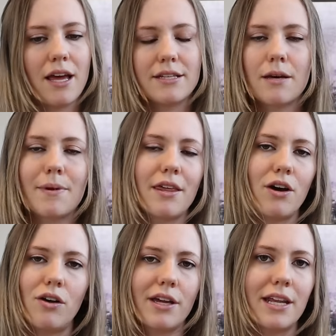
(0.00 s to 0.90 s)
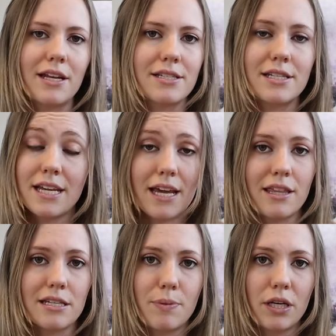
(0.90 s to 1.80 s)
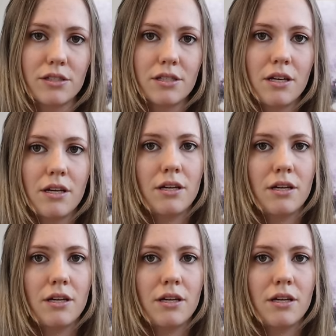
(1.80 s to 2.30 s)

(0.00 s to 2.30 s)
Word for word: and tell me that all I need is to take these pills.